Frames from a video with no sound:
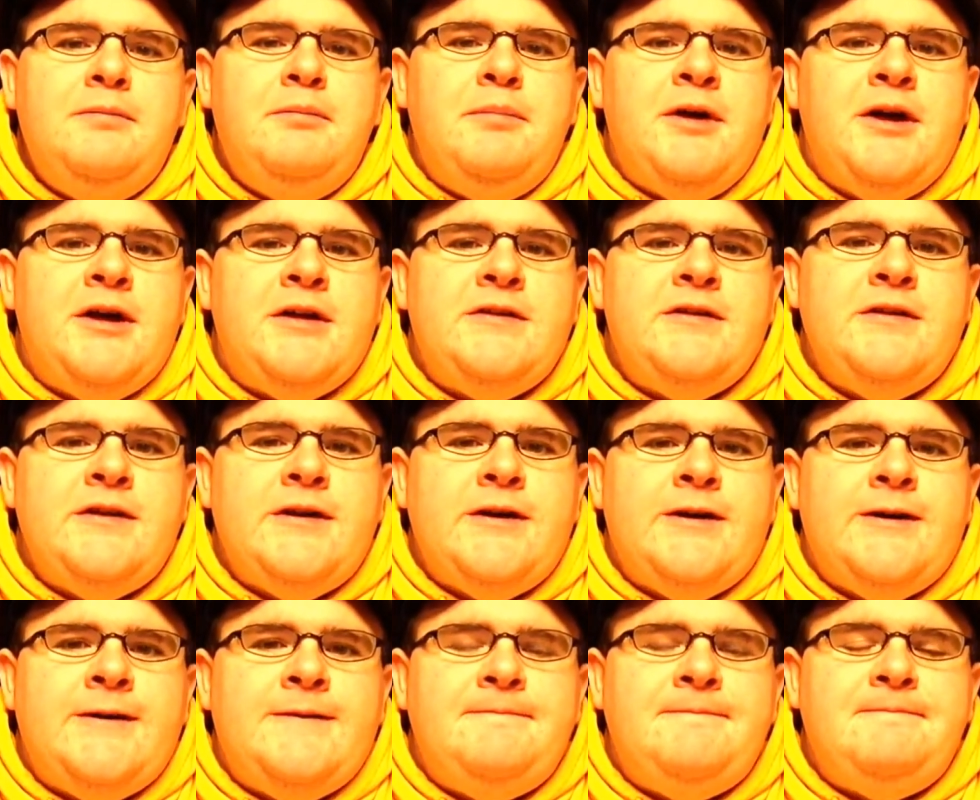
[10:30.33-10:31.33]
but
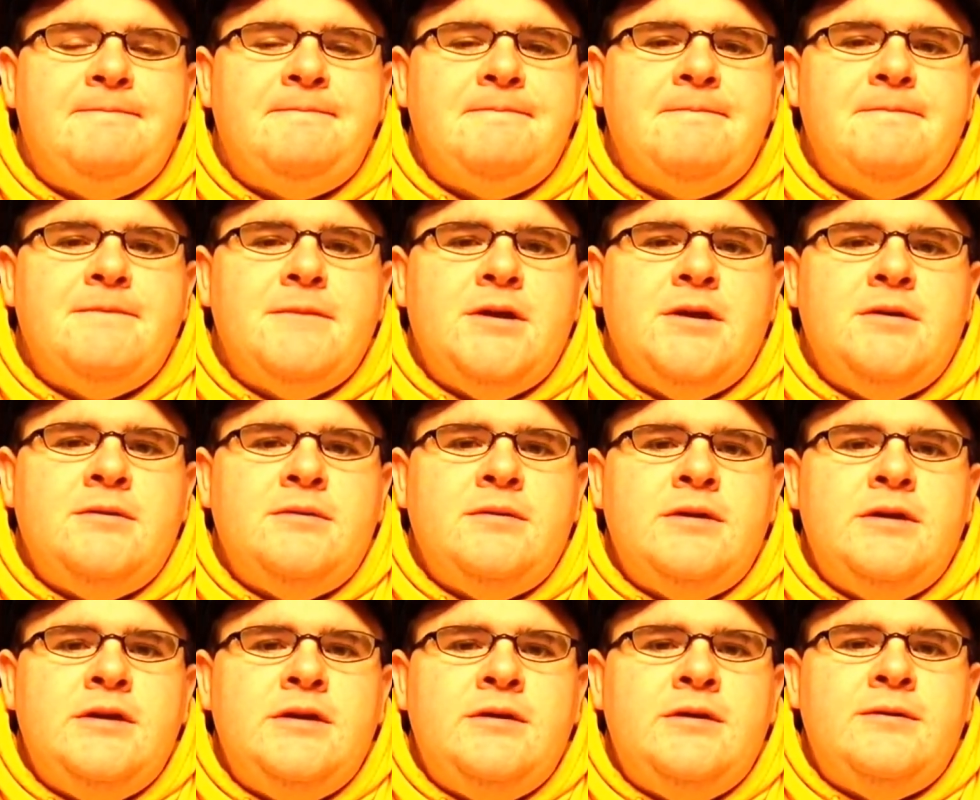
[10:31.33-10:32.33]
I
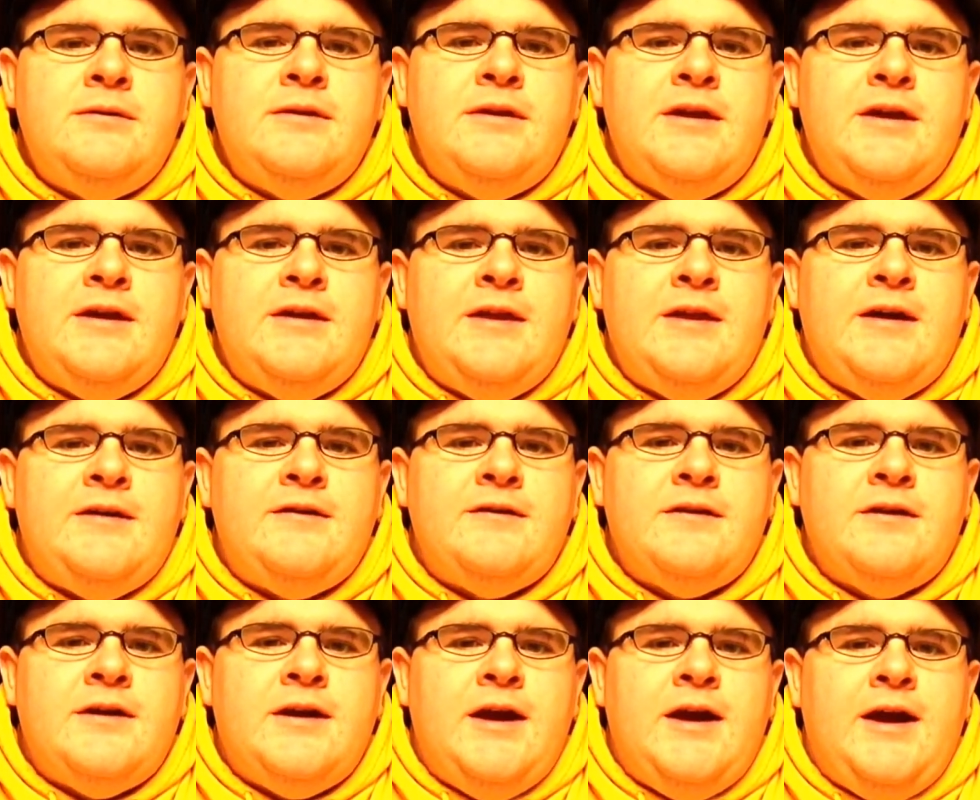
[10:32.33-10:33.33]
really don't think that's
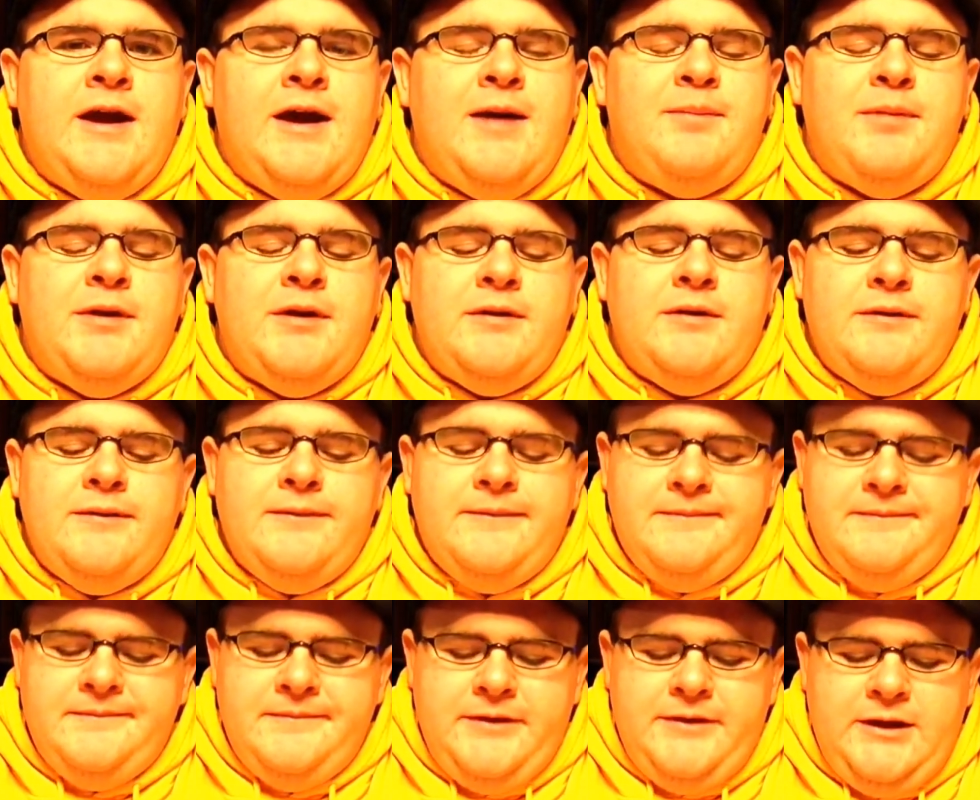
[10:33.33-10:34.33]
going to happen.
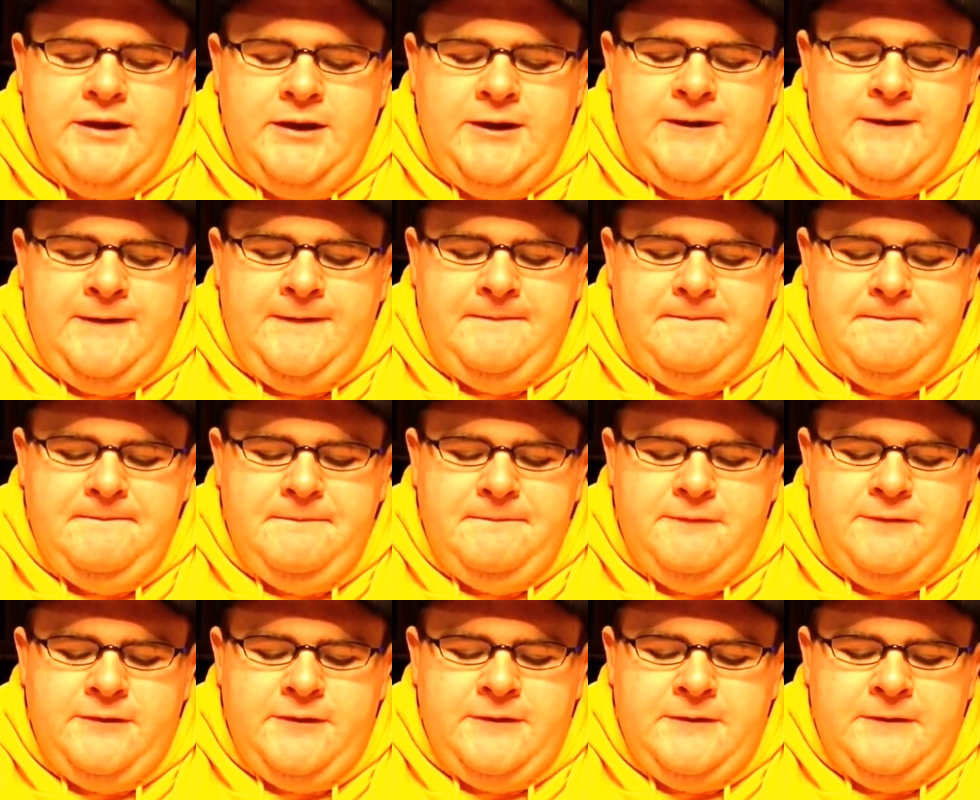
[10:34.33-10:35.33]

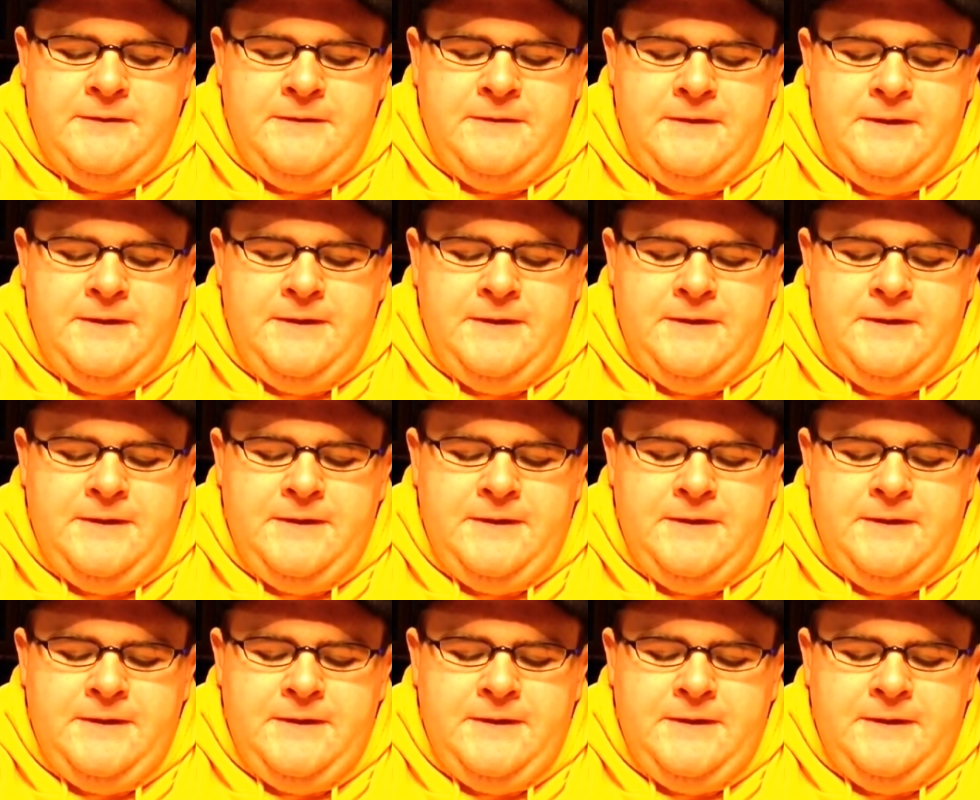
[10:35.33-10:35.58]
So